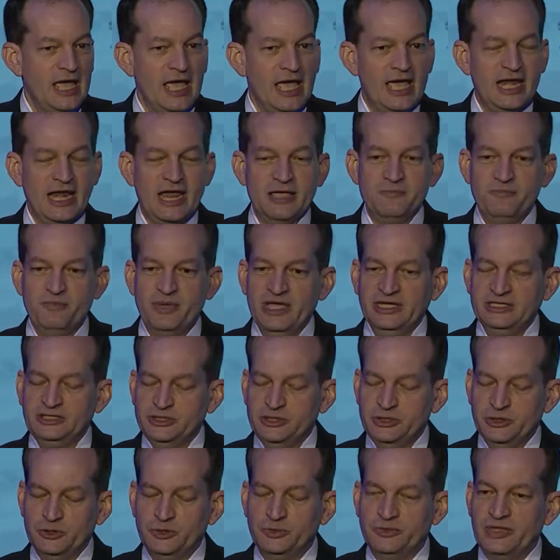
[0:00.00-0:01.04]
And I bet
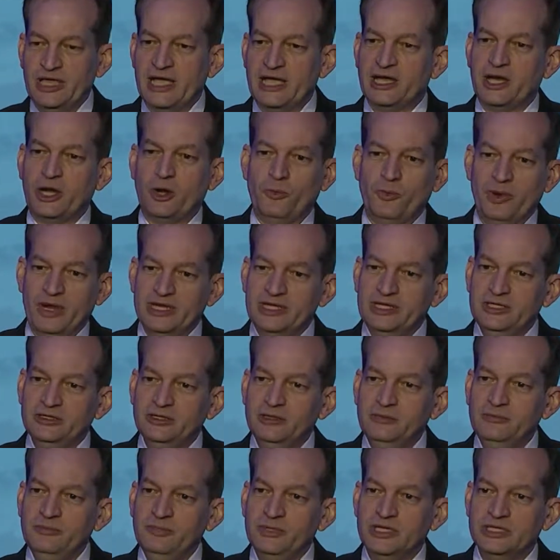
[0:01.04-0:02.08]
you that
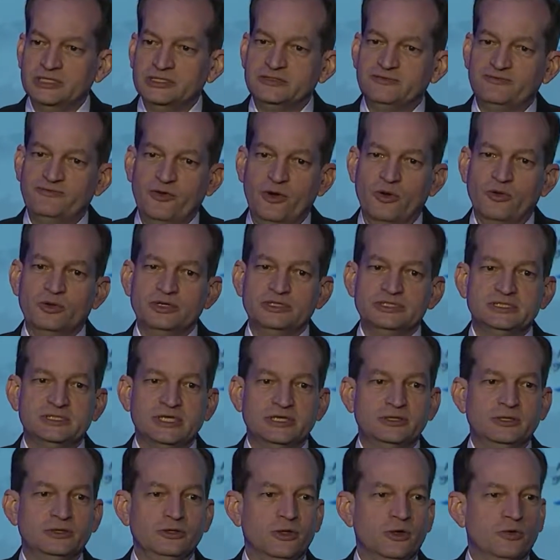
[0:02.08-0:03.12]
curriculum is focused on
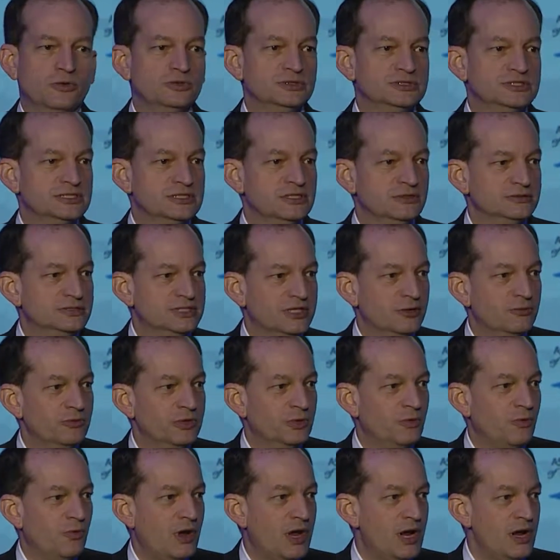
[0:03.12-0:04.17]
the local skills that are
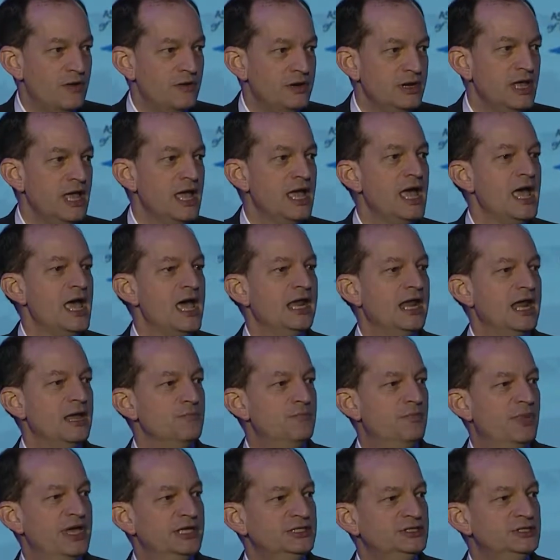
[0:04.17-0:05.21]
required, and I
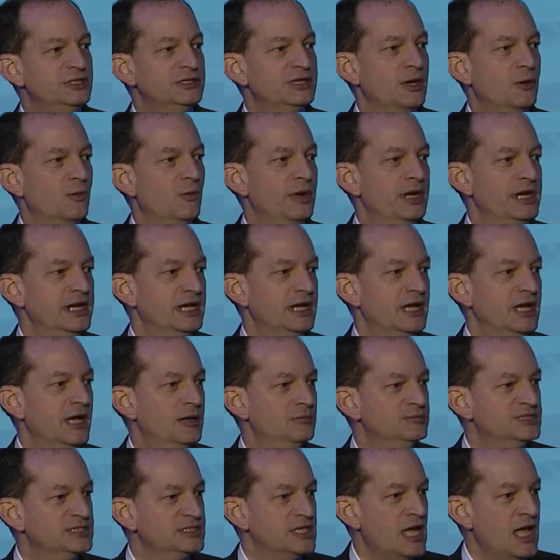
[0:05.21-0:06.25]
bet you that when it
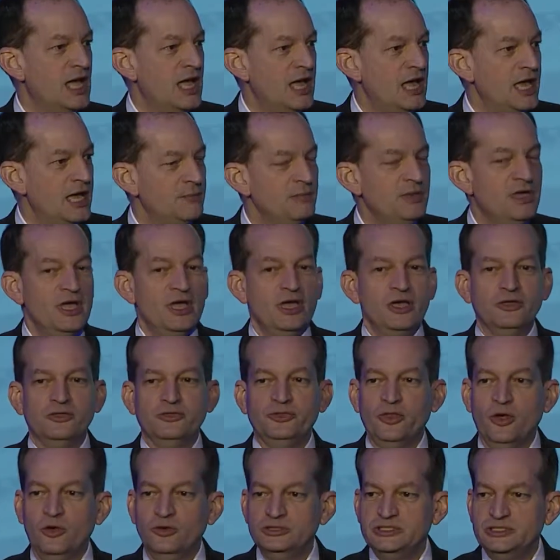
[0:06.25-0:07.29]
comes time,
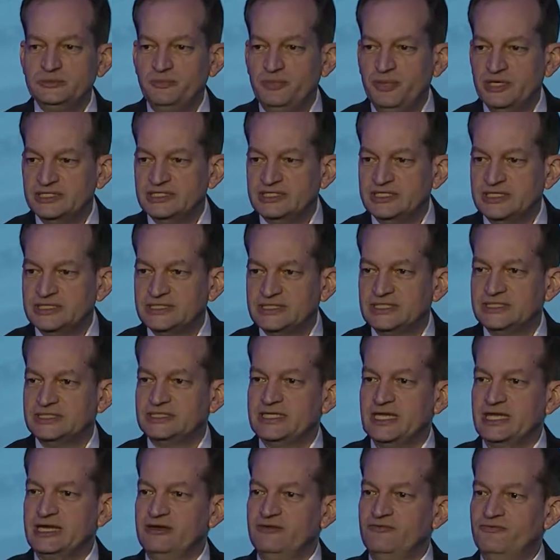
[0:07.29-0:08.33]
those businesses
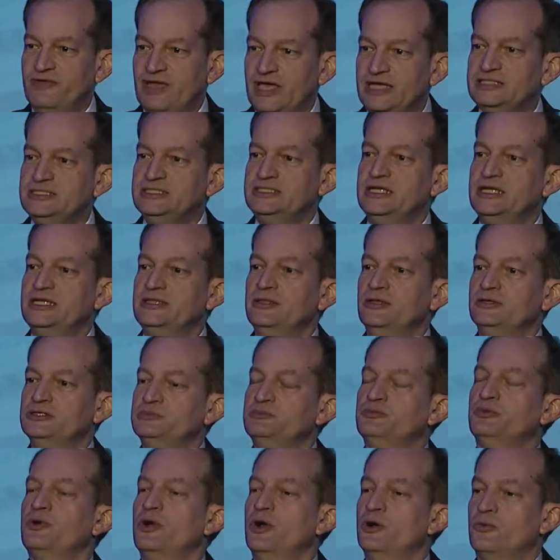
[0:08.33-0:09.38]
that invested in those
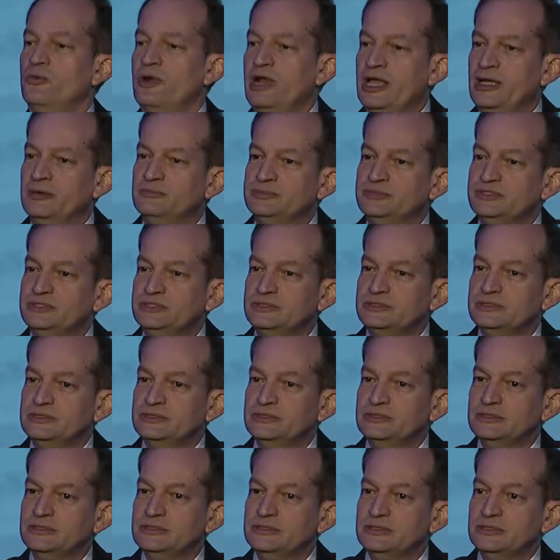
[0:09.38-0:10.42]
programs
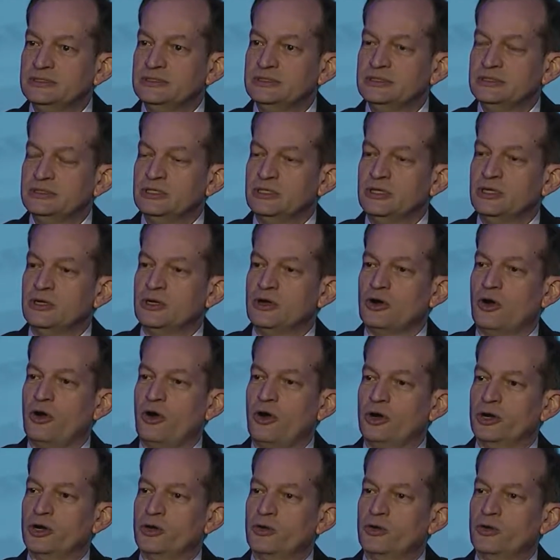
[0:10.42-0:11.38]
are